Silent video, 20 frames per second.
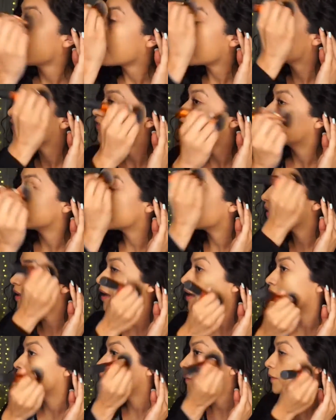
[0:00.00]
I feel
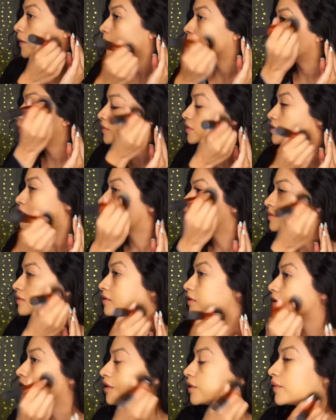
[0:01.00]
like people,
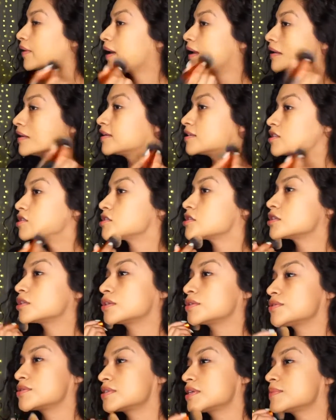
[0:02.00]
you know, kind of just
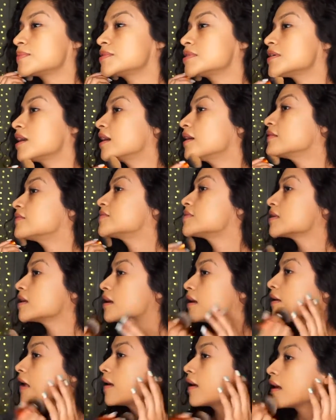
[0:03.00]
lose themselves.
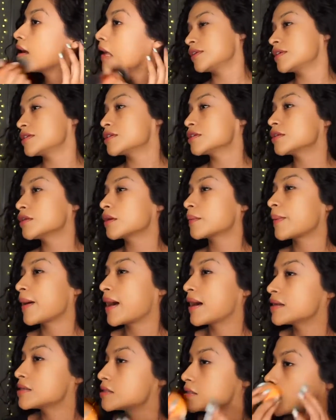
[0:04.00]
You need to look
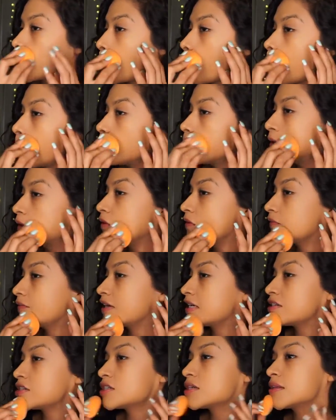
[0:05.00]
past the whole
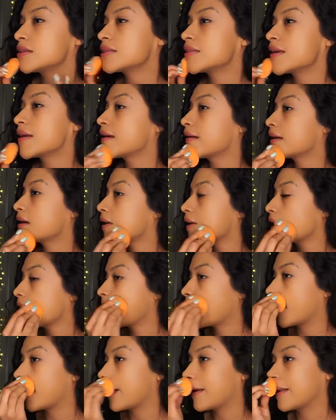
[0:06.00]
motivation thing
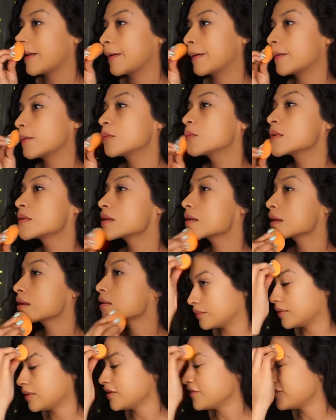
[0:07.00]
and
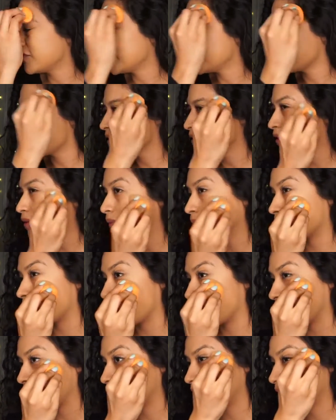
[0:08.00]
really figure out your
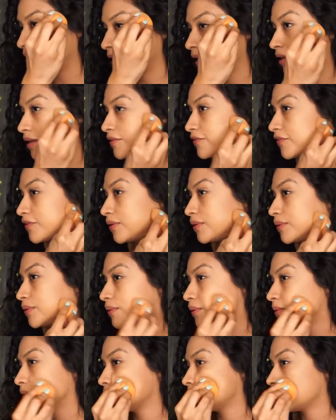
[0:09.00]
why. And if
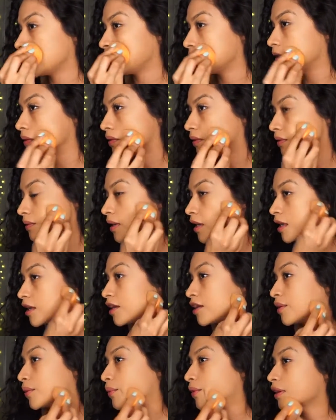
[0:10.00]
you're
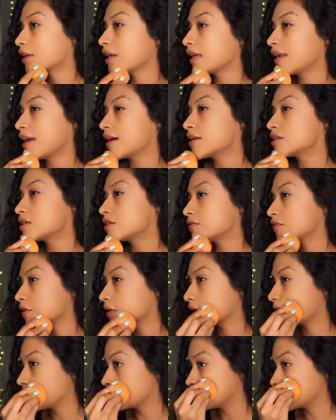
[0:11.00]
working out to
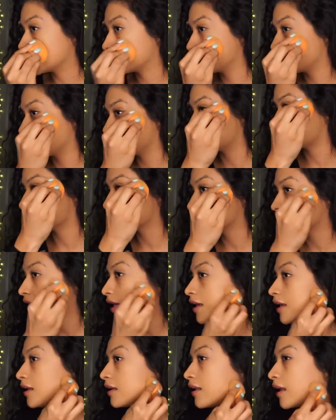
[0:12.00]
feel comfortable in your
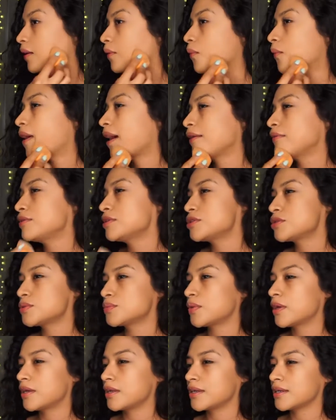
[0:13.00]
skin, like why would you
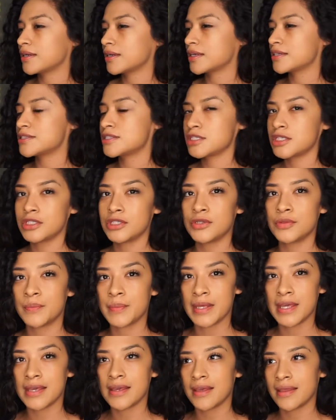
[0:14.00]
want to continue
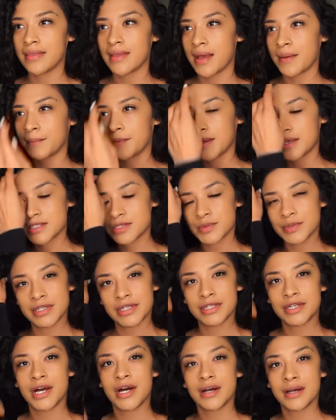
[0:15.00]
being in that place where
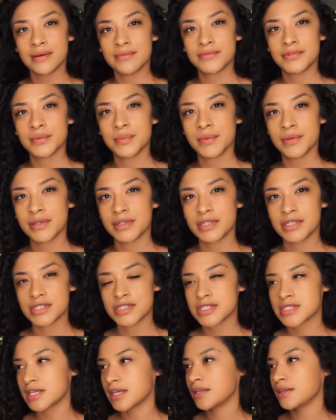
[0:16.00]
you're not comfortable in your
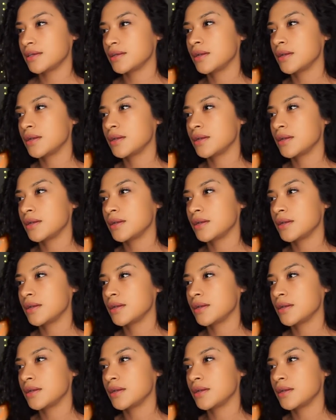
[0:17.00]
skin?